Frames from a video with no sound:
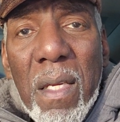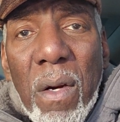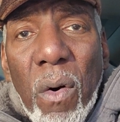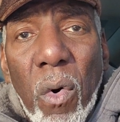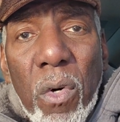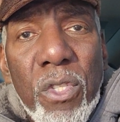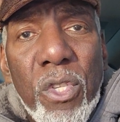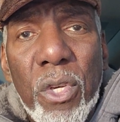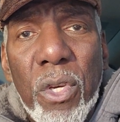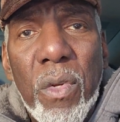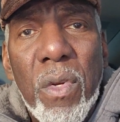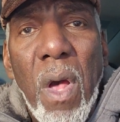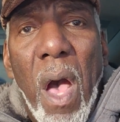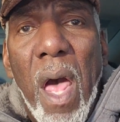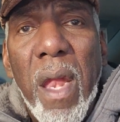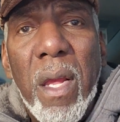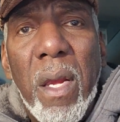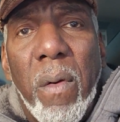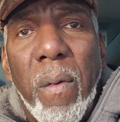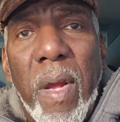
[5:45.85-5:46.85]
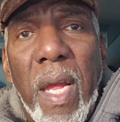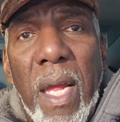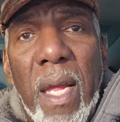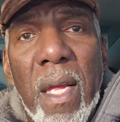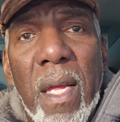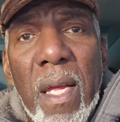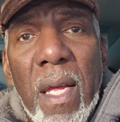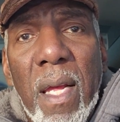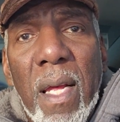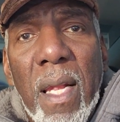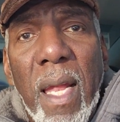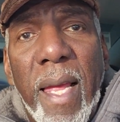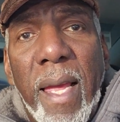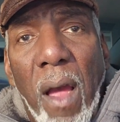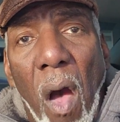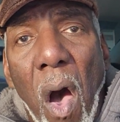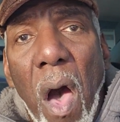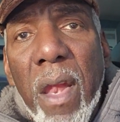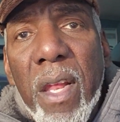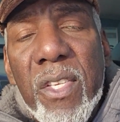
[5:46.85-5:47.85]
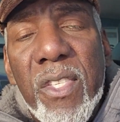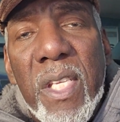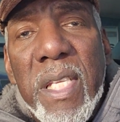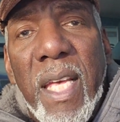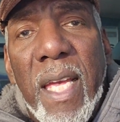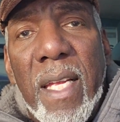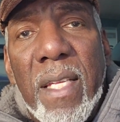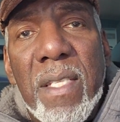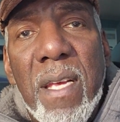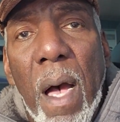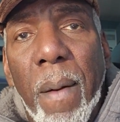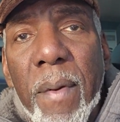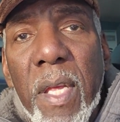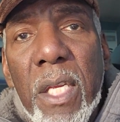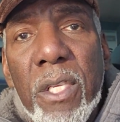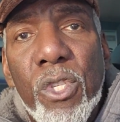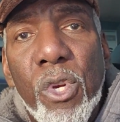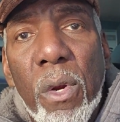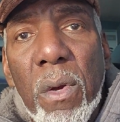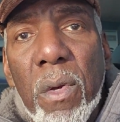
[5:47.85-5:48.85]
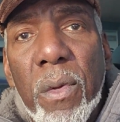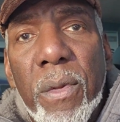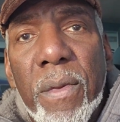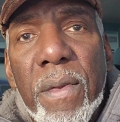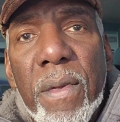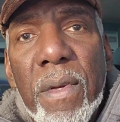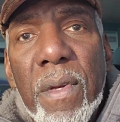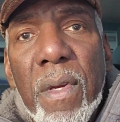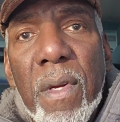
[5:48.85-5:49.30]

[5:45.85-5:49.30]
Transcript: Or do you not agree? Like, honestly, tell me the truth.